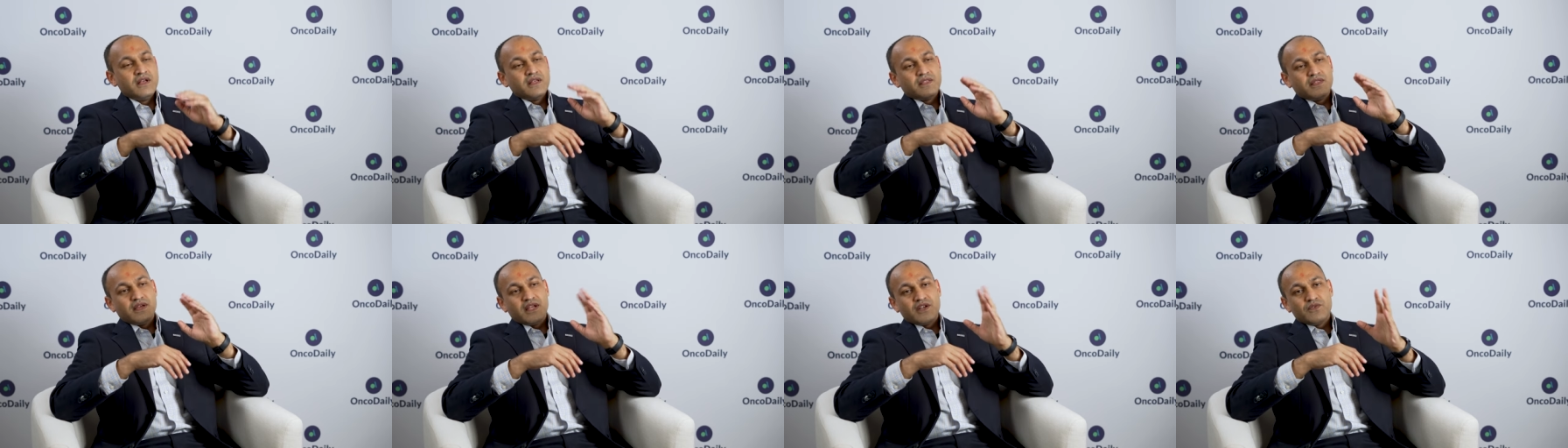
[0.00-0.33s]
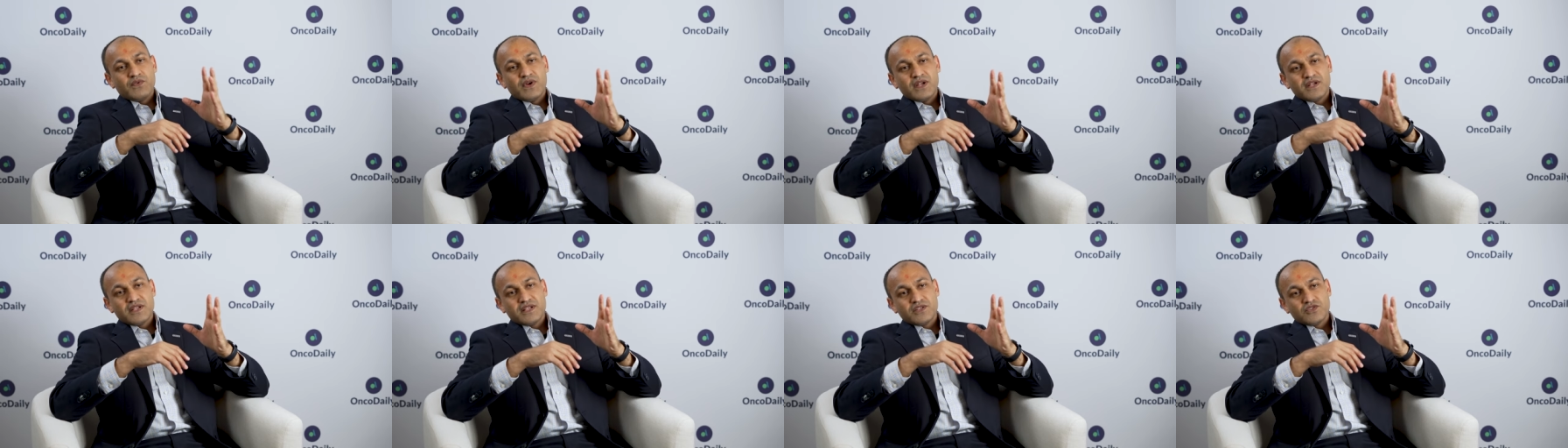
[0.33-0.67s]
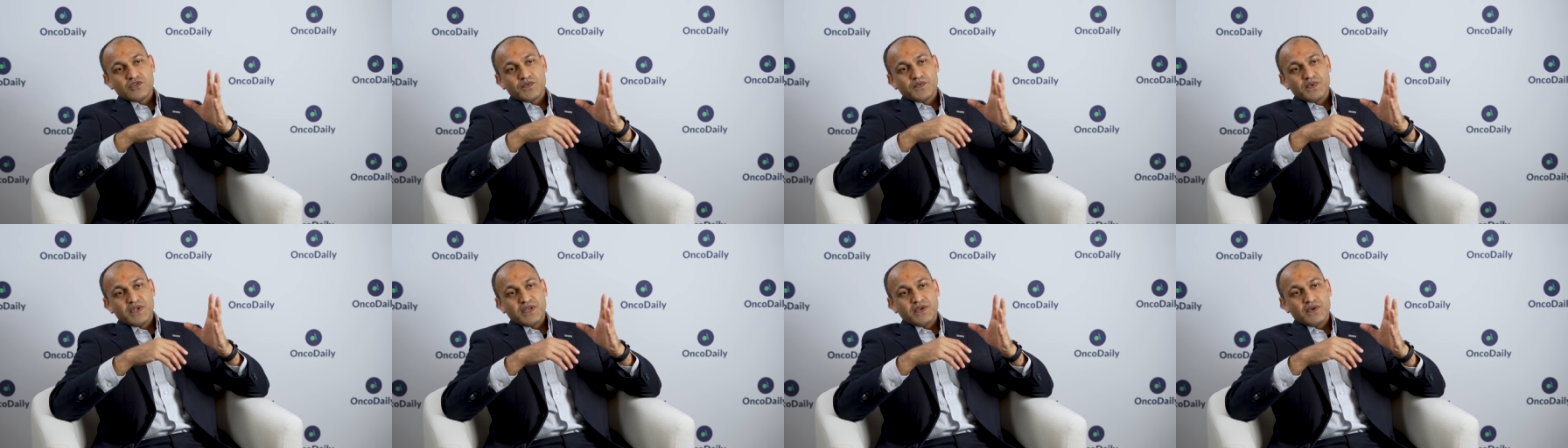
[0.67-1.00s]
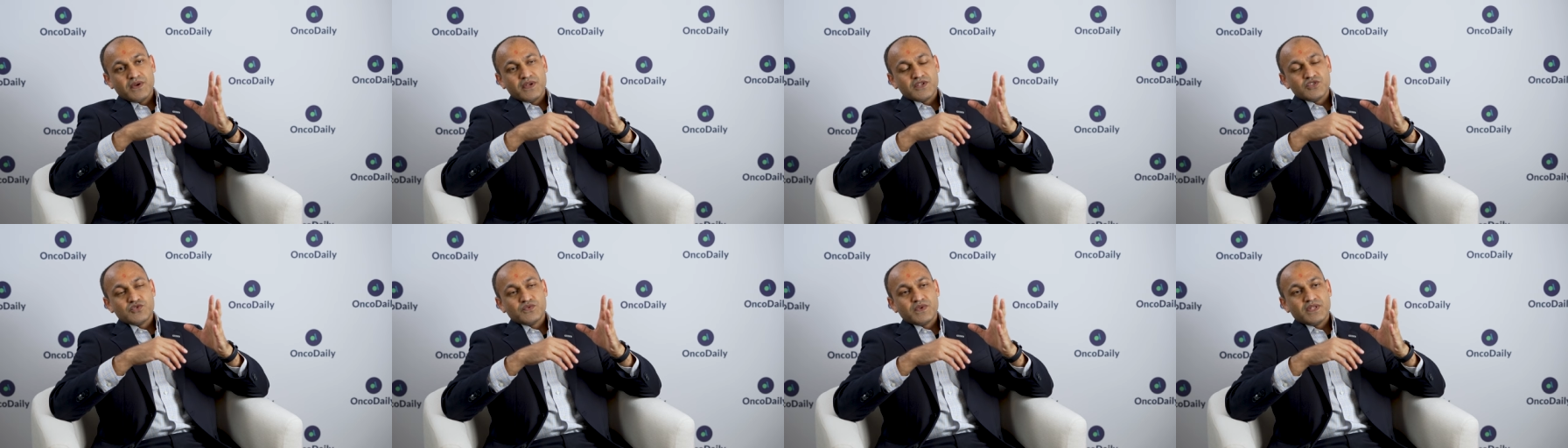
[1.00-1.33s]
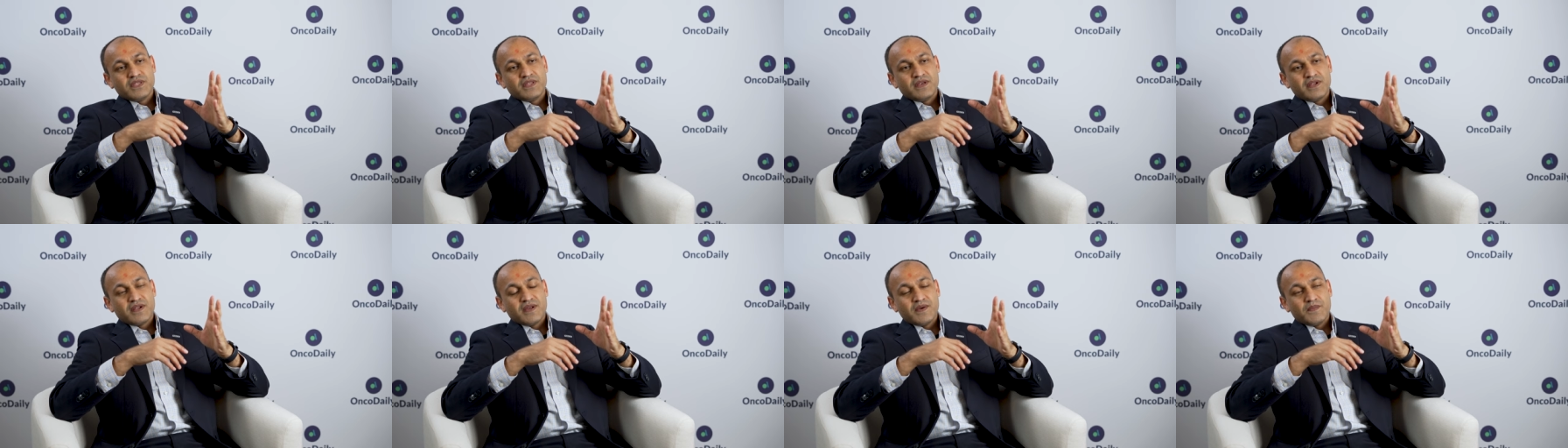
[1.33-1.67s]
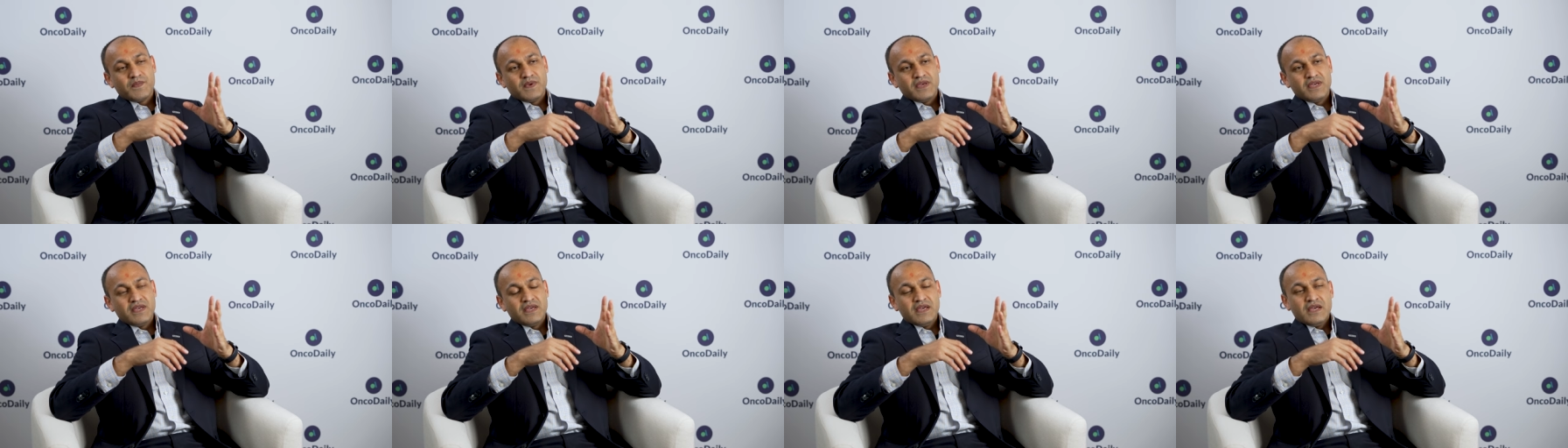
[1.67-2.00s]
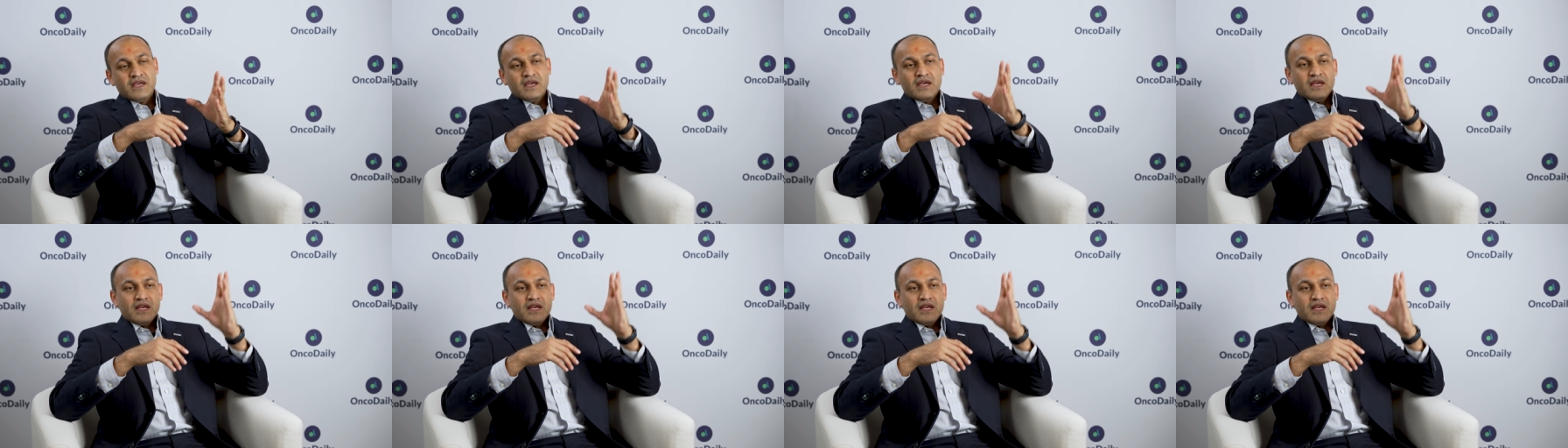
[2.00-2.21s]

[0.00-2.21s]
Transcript: The advantage of neoadjuvant therapy,